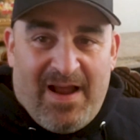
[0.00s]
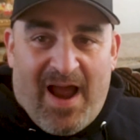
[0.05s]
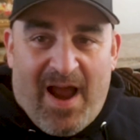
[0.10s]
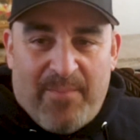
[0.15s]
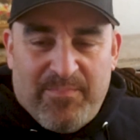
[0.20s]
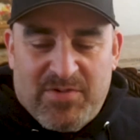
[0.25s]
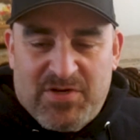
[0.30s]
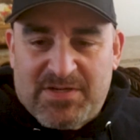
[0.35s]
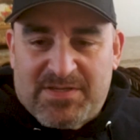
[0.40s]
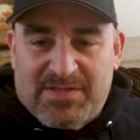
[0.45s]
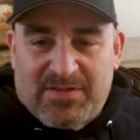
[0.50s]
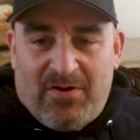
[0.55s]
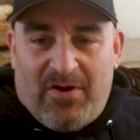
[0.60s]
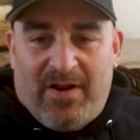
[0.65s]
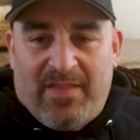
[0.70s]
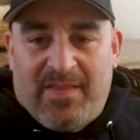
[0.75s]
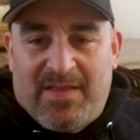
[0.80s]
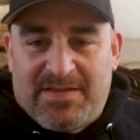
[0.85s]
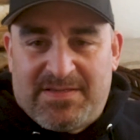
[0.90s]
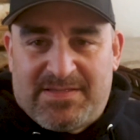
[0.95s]
I'm just
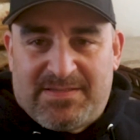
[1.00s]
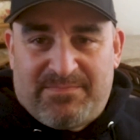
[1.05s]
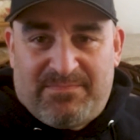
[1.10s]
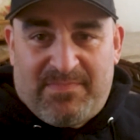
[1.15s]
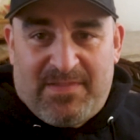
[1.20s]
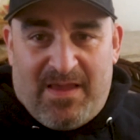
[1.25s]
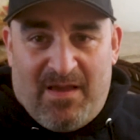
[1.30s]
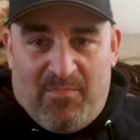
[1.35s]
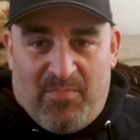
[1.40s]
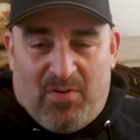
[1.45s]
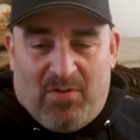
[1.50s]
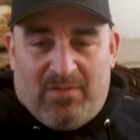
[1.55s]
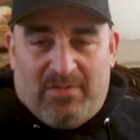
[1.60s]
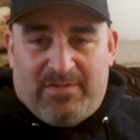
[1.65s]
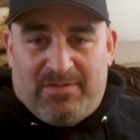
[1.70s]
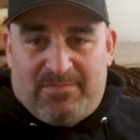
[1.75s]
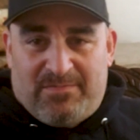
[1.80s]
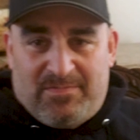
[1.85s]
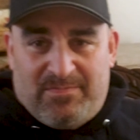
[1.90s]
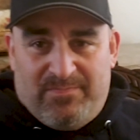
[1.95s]
learning this
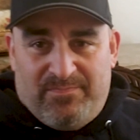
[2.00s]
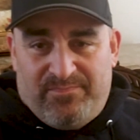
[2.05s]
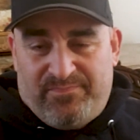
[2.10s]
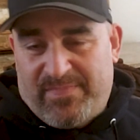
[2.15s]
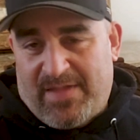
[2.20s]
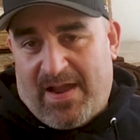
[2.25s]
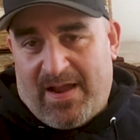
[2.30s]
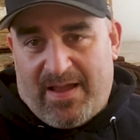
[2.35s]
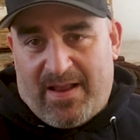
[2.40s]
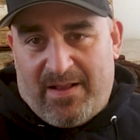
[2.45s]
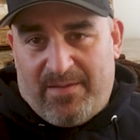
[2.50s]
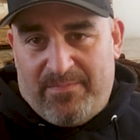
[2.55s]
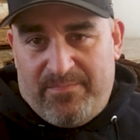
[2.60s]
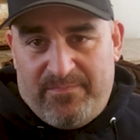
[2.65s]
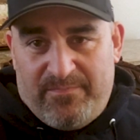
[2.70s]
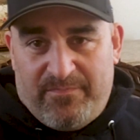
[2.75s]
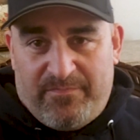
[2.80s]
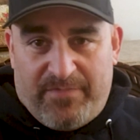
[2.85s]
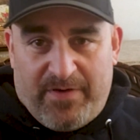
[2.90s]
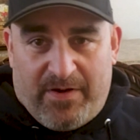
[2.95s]
gimbal, and I gotta
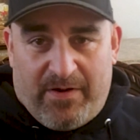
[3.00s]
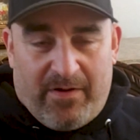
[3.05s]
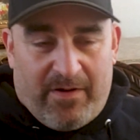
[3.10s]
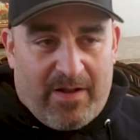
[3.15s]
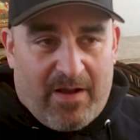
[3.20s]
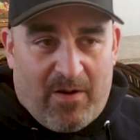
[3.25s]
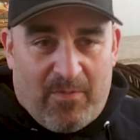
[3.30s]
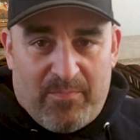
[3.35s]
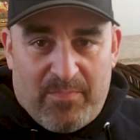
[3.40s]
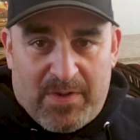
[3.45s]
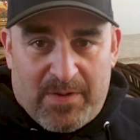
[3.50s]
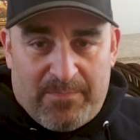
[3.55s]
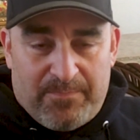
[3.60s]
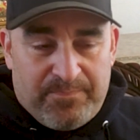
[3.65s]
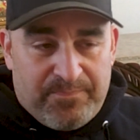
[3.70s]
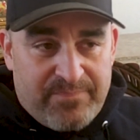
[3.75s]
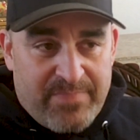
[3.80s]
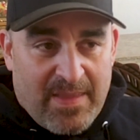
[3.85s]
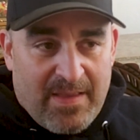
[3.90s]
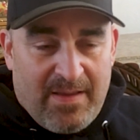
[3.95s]
figure it out.
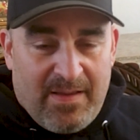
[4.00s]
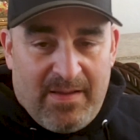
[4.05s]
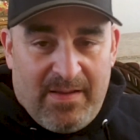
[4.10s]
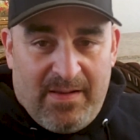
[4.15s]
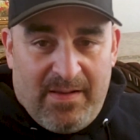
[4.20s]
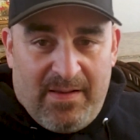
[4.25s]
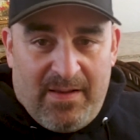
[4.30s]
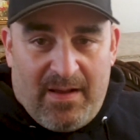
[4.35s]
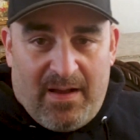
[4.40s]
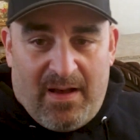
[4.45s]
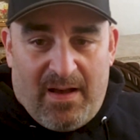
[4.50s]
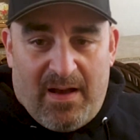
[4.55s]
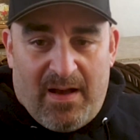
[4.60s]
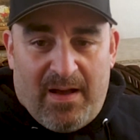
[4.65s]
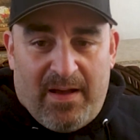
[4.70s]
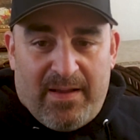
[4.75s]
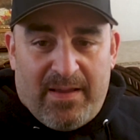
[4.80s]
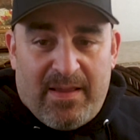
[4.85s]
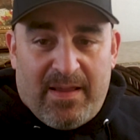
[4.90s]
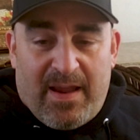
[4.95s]

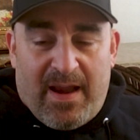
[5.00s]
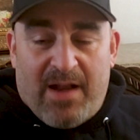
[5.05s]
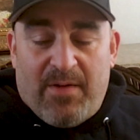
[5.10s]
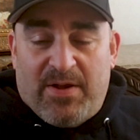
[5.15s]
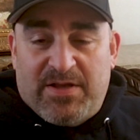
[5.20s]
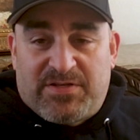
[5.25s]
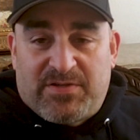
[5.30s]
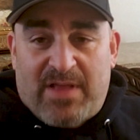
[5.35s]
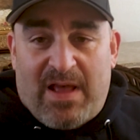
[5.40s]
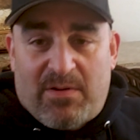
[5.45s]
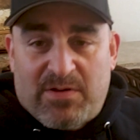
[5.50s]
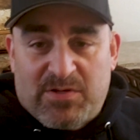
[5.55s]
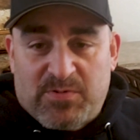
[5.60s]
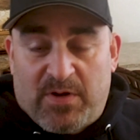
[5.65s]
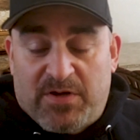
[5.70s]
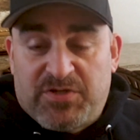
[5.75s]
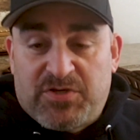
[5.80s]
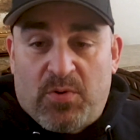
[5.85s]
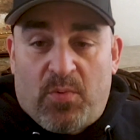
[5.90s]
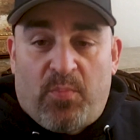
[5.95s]
But anyway, so that was
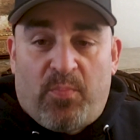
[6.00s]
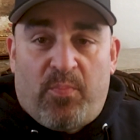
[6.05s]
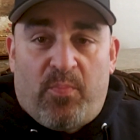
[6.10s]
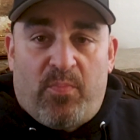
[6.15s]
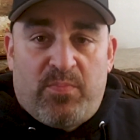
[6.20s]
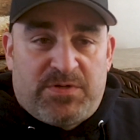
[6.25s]
weird. So